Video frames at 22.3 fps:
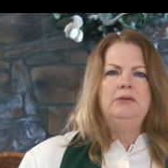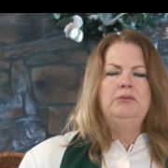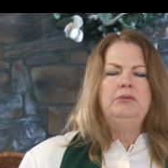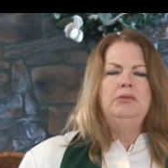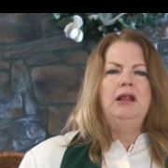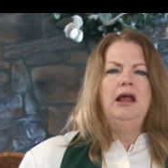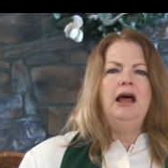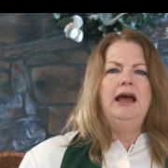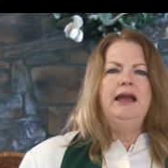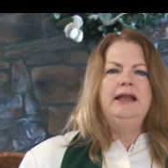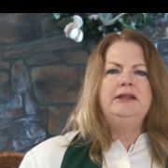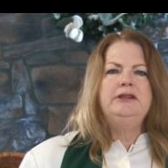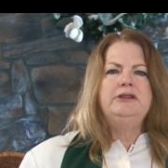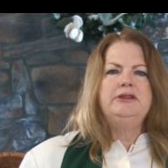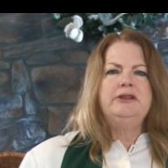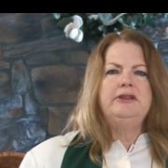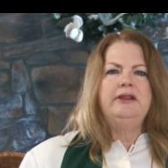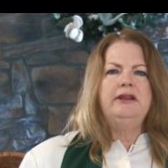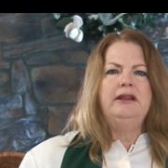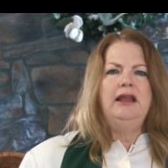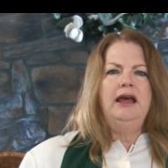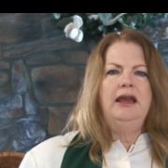blind to
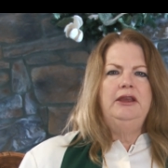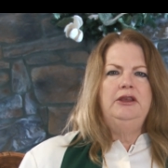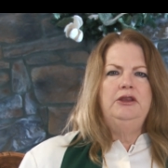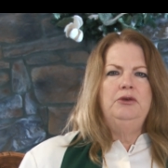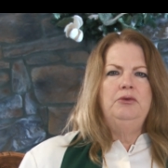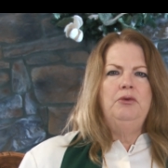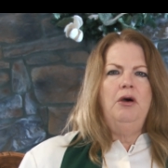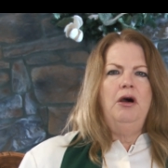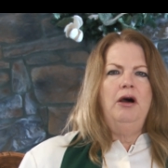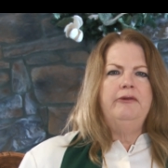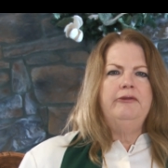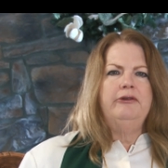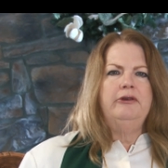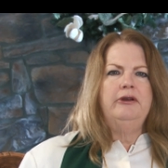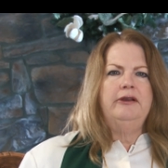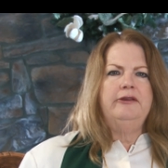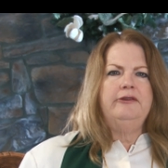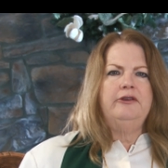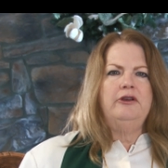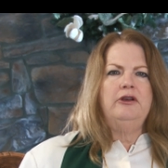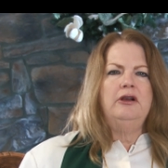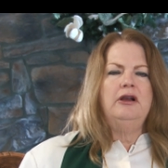the light you offer
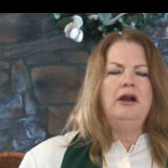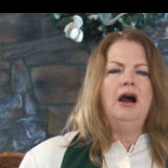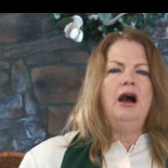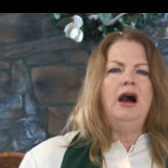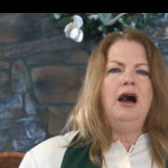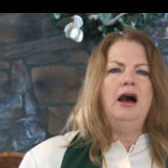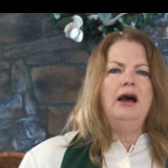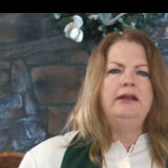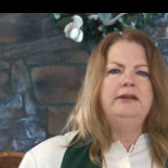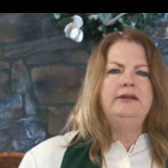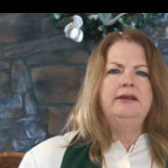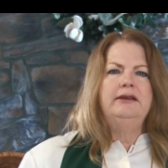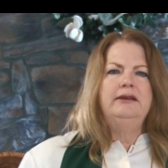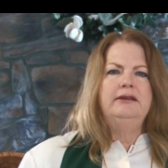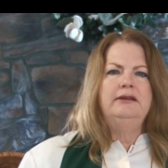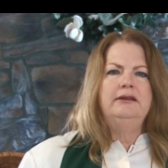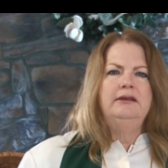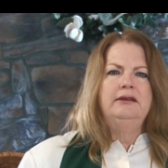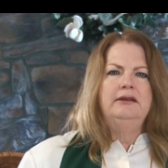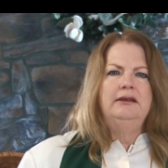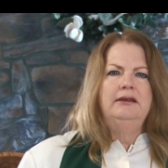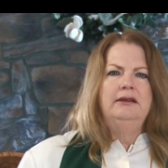as our God
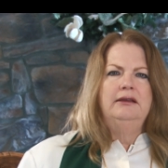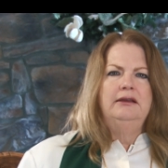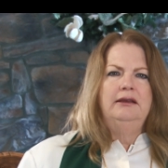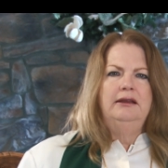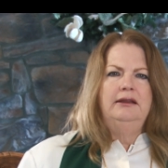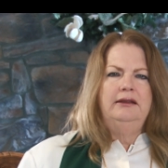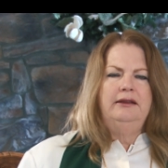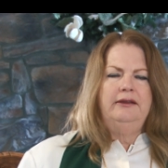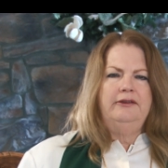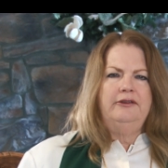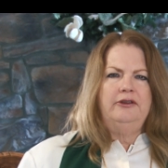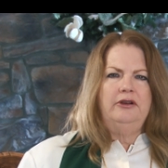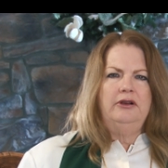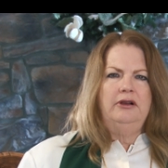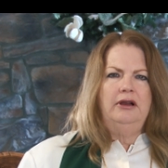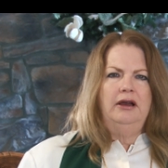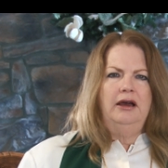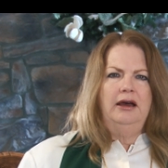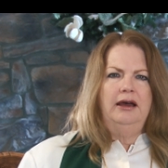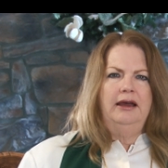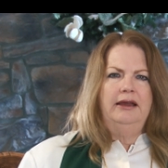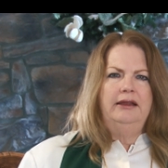and as our
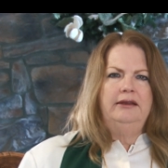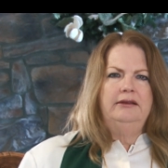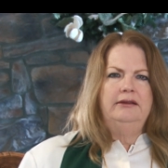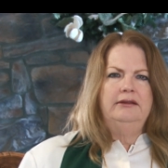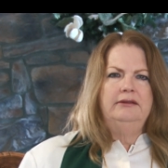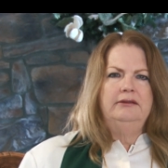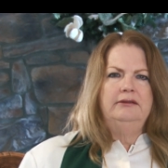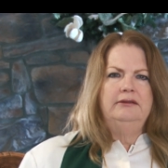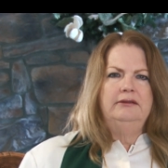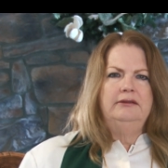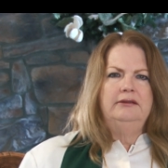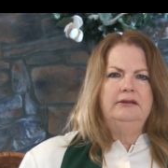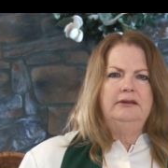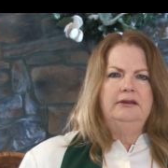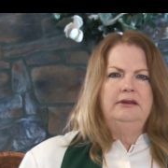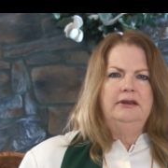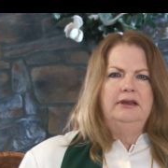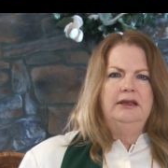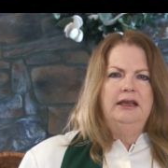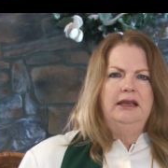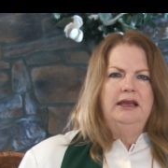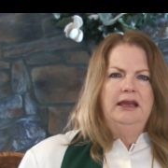guide.
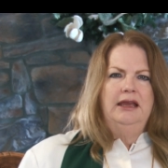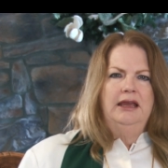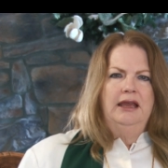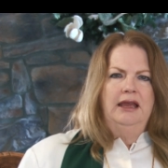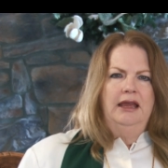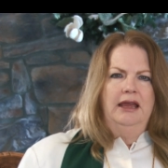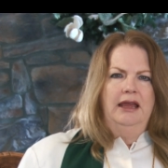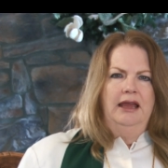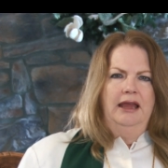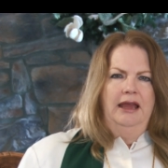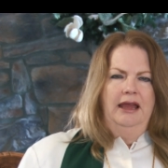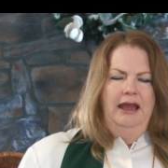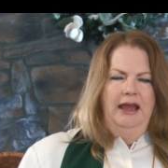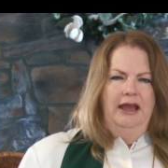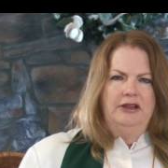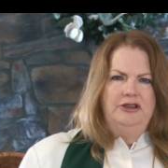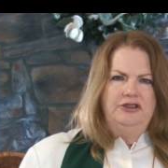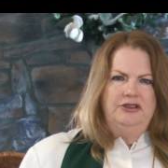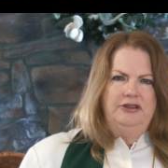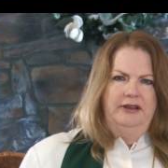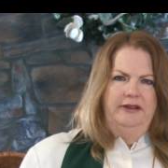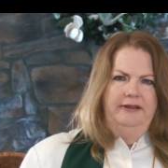
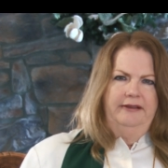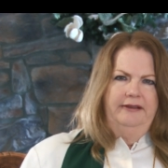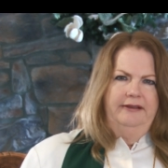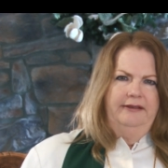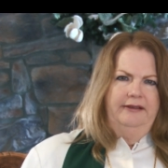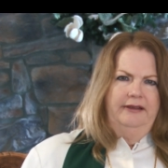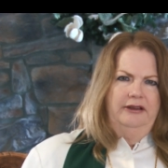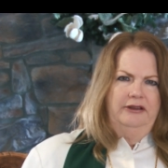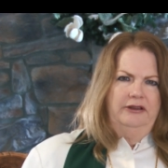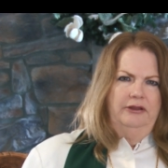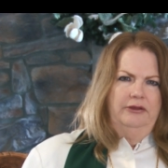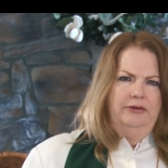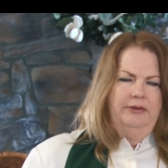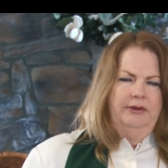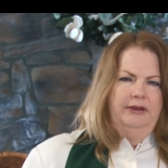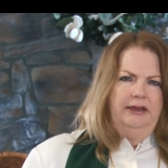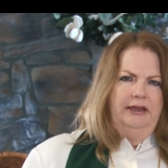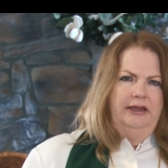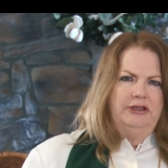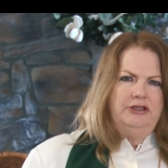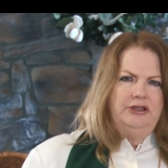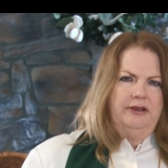As Jesus said to the
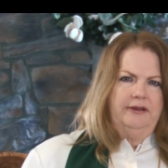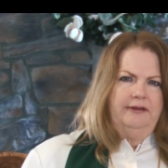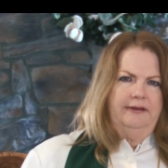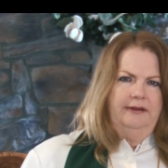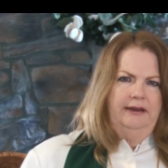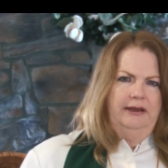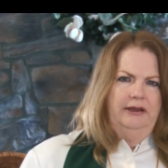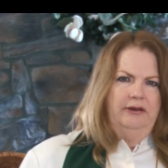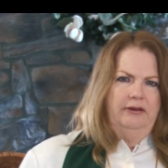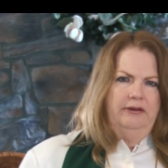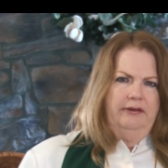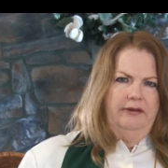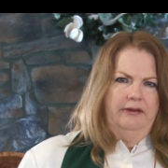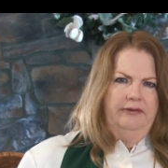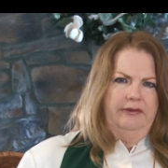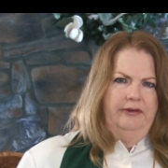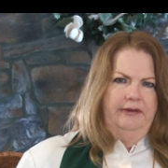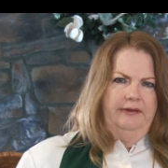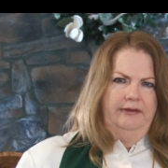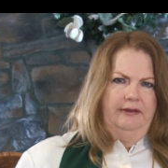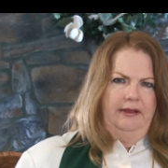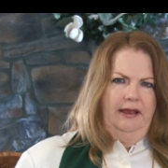religious leaders of
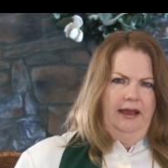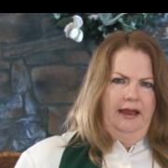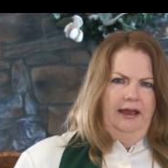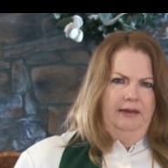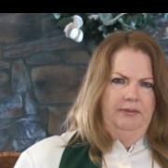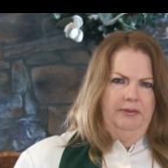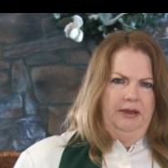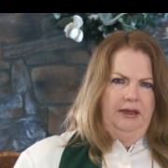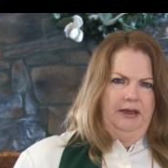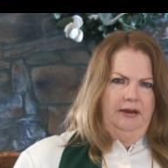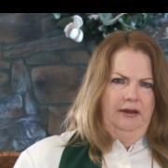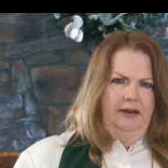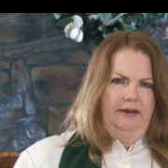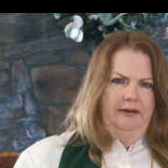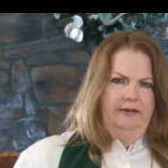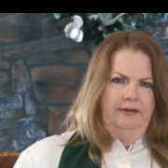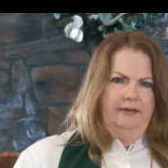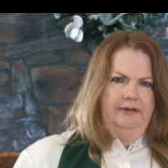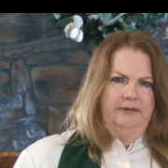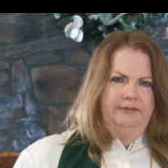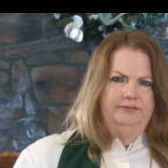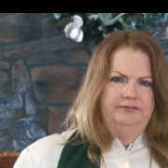his day,
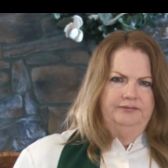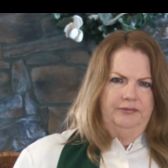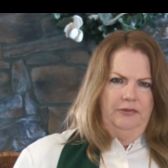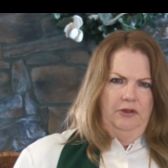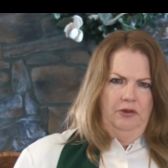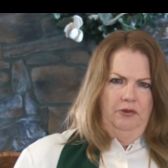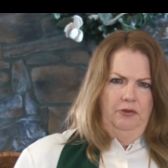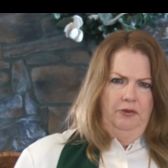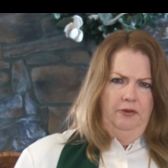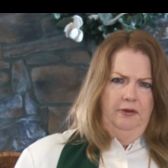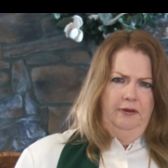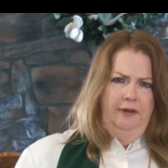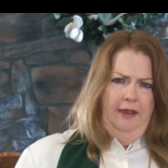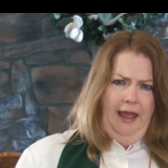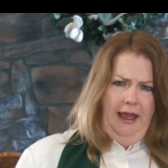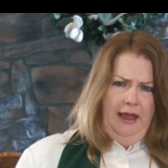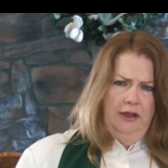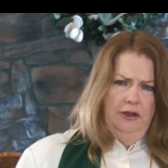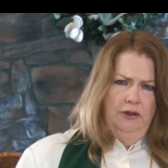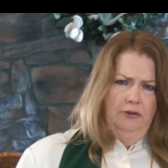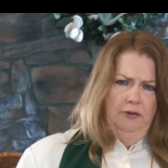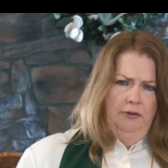because you
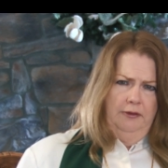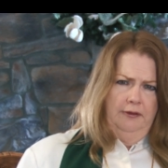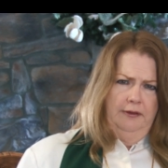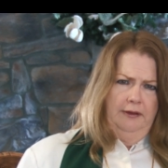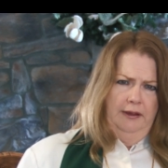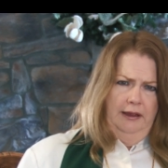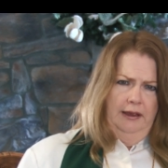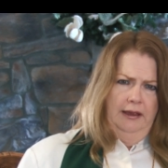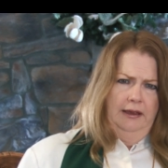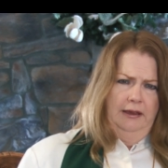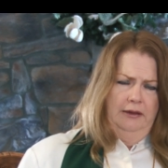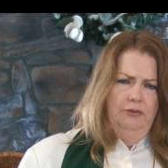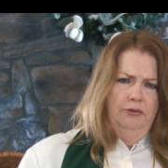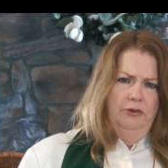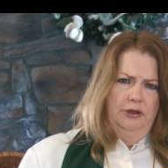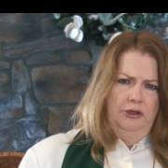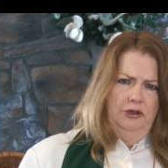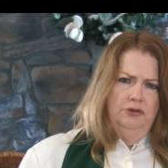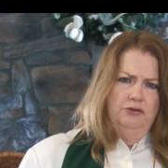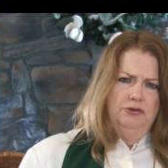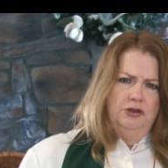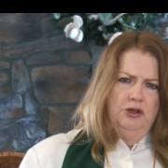say you see
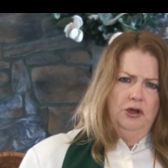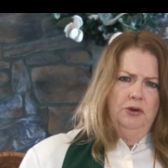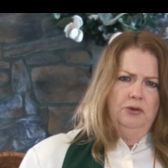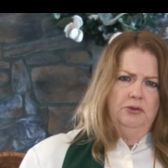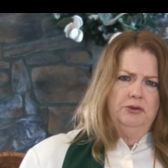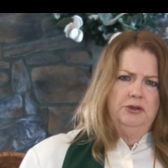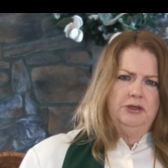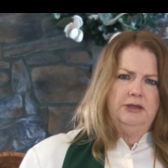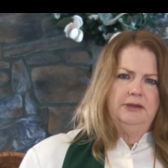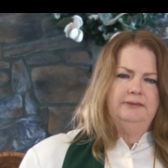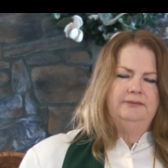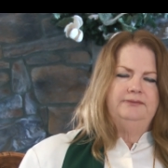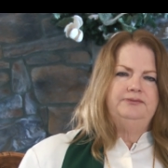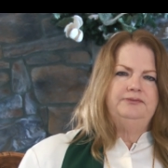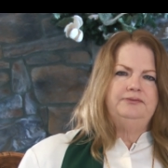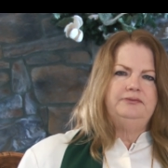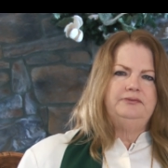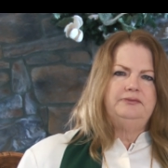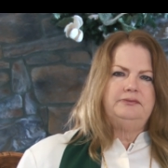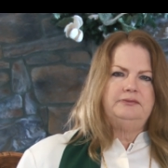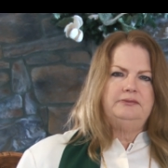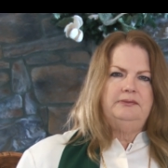when you don't,
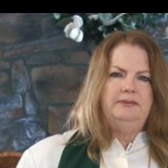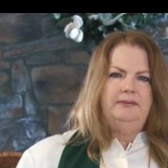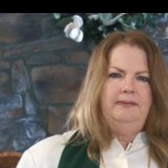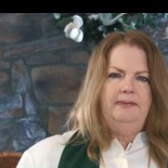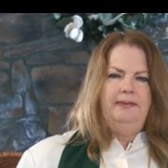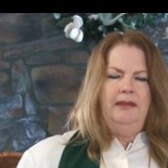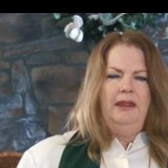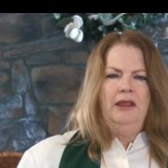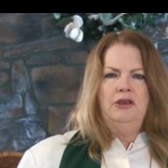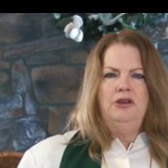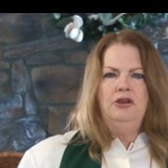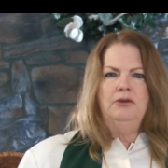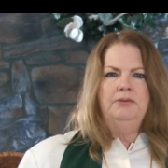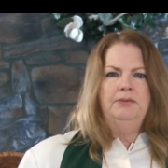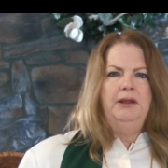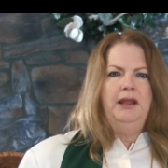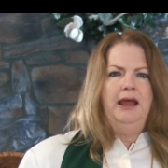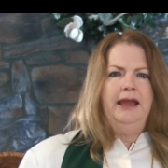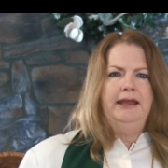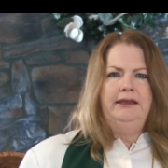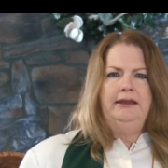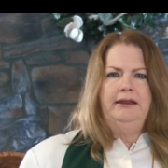your
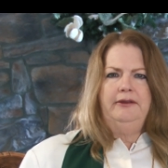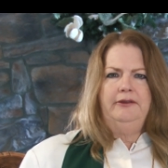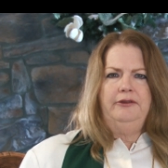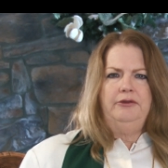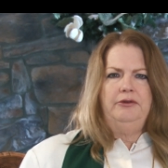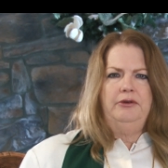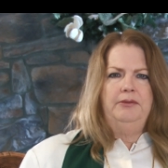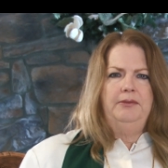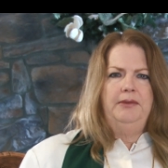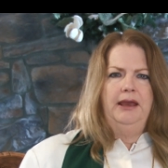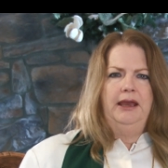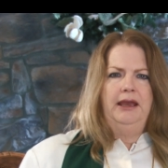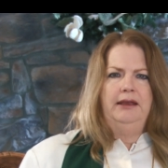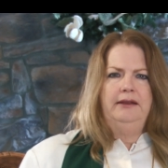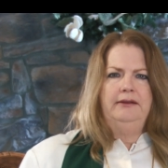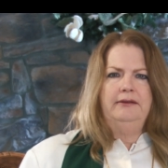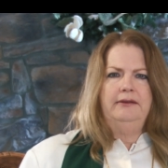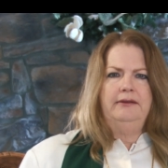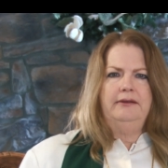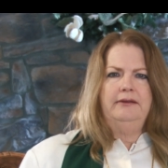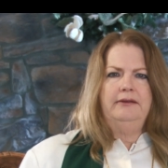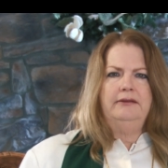blindness
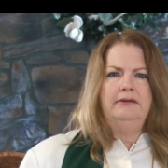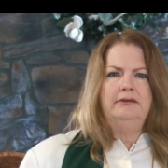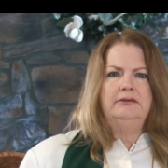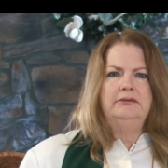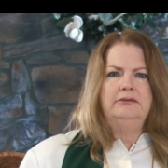remains.